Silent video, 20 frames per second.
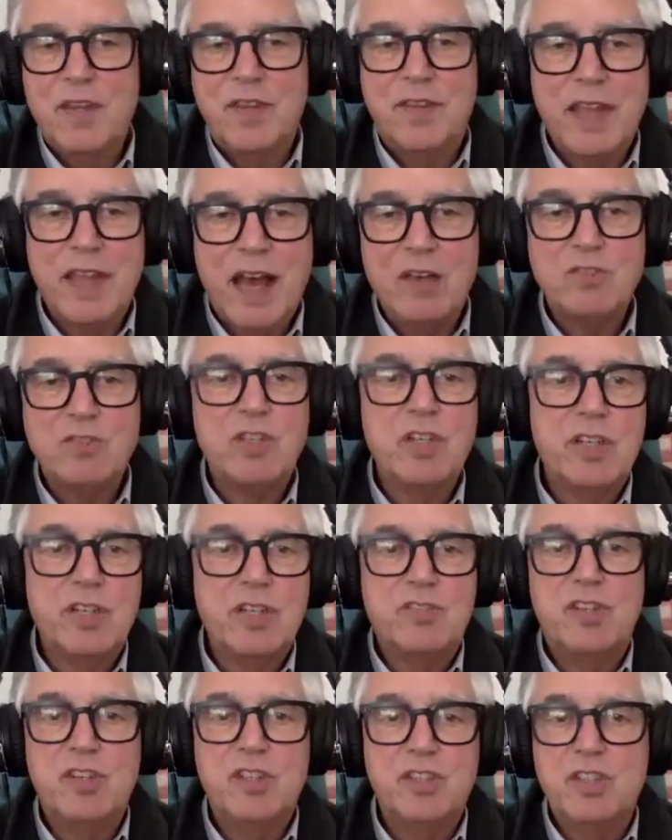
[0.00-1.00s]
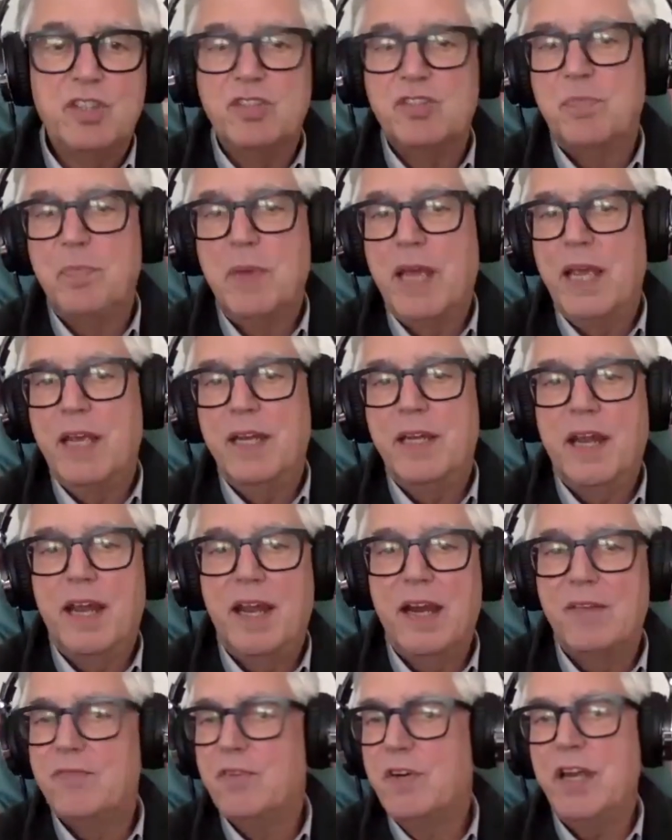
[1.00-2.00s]
the thousand decisions made
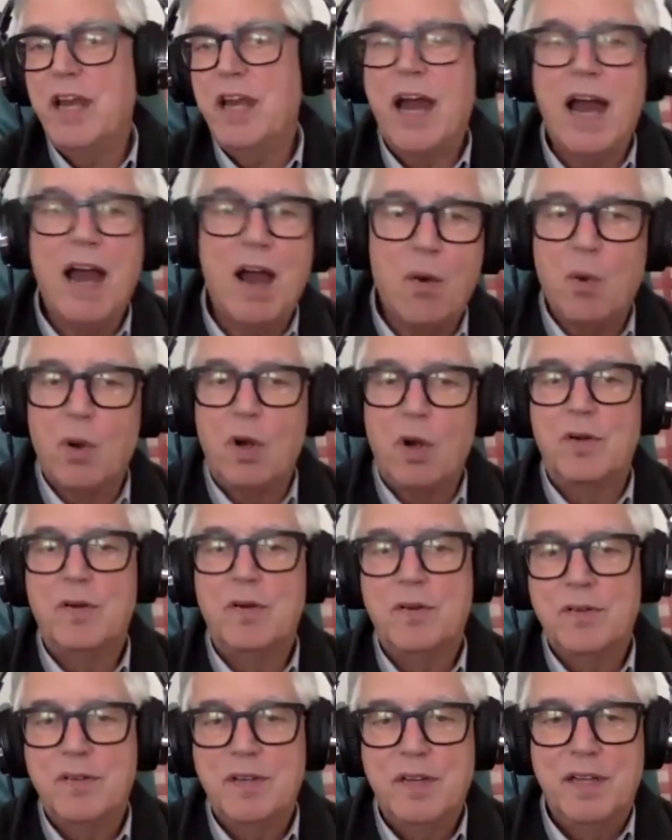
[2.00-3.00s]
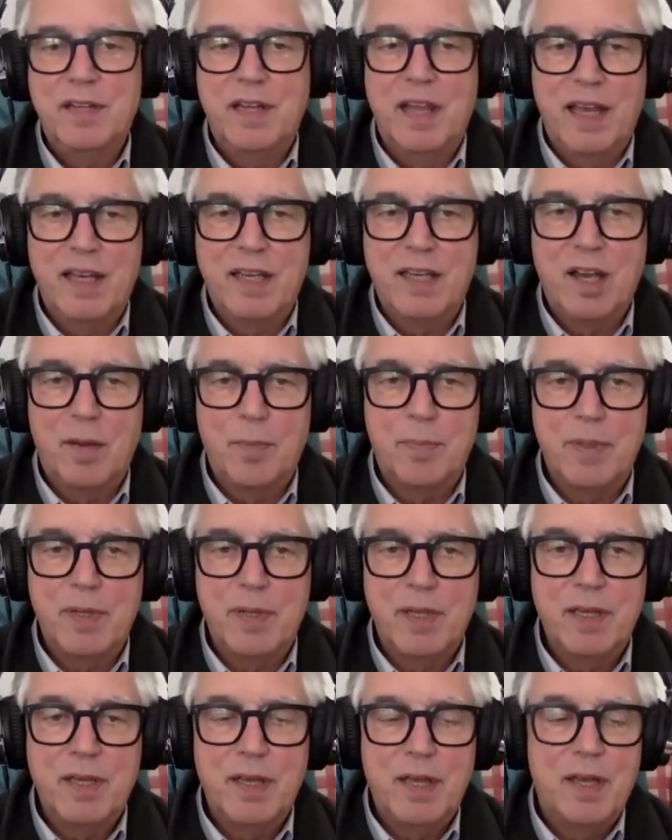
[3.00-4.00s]
every hour in that
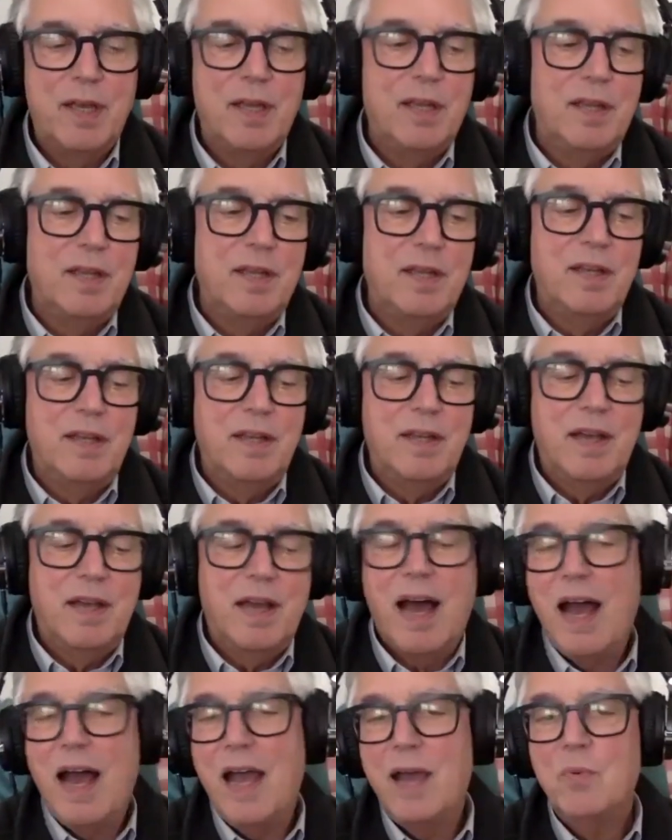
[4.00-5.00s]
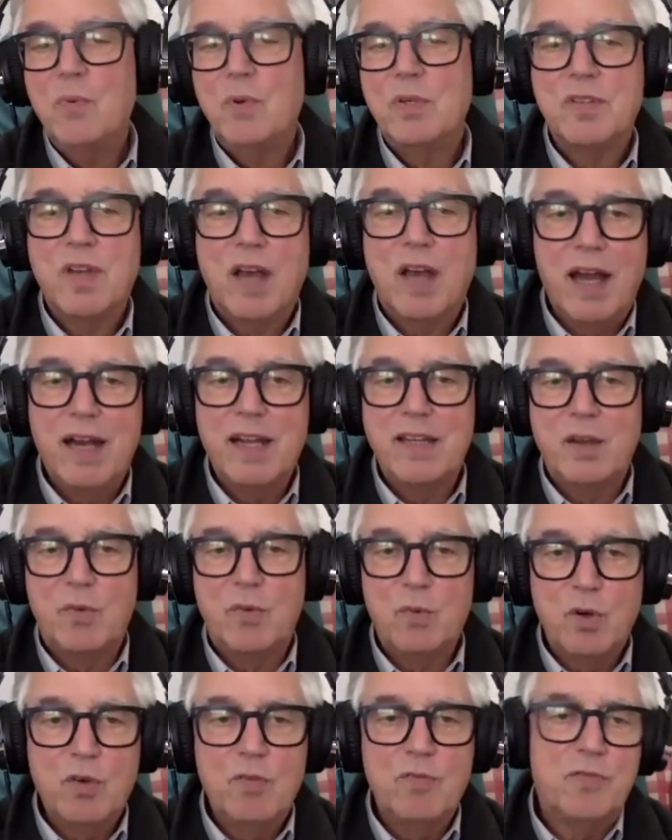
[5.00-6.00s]
company, I was out of the
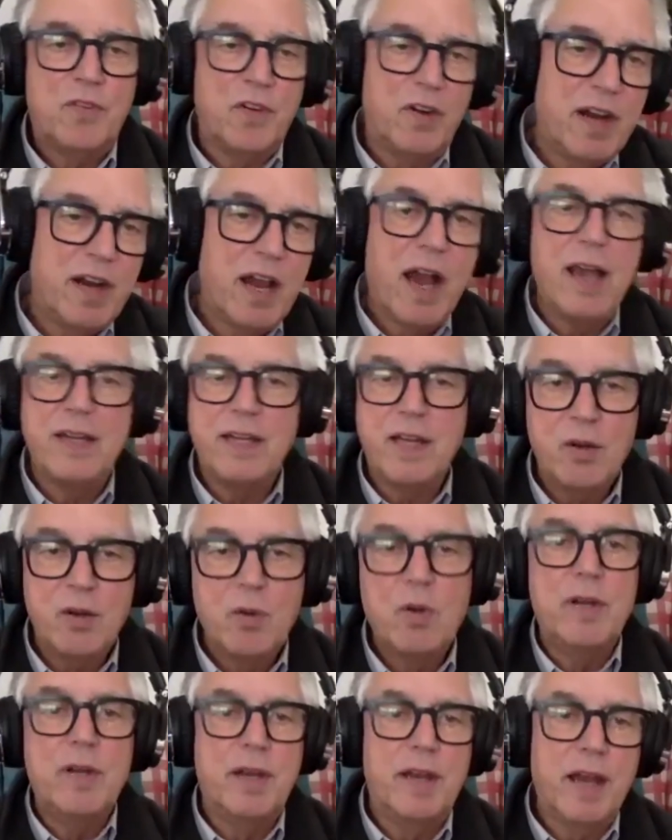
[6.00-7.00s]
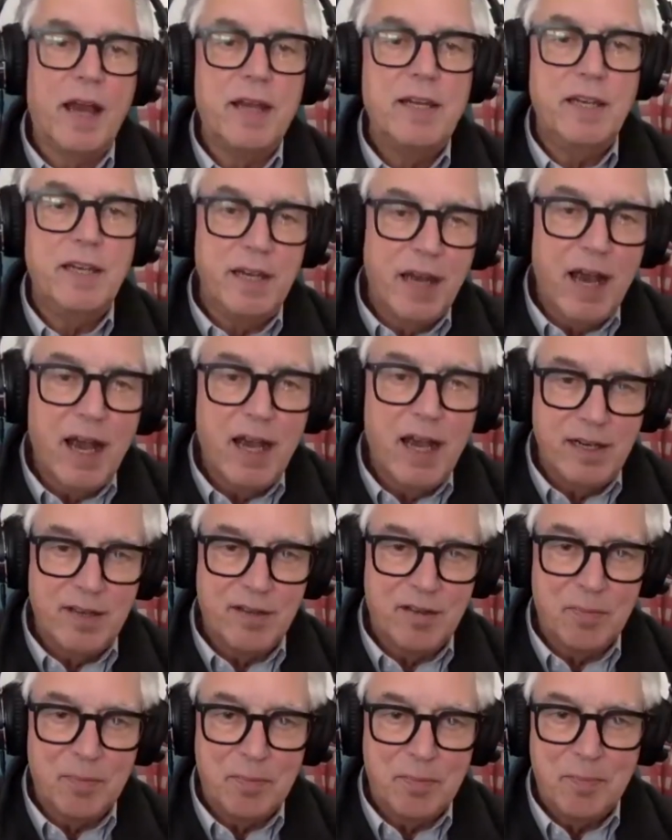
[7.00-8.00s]
room for 999 of them.